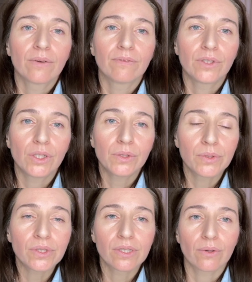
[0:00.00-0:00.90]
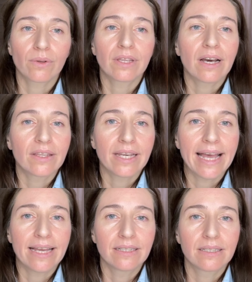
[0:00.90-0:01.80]
Viewst, on the other
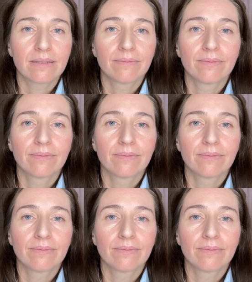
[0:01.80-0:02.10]
hand,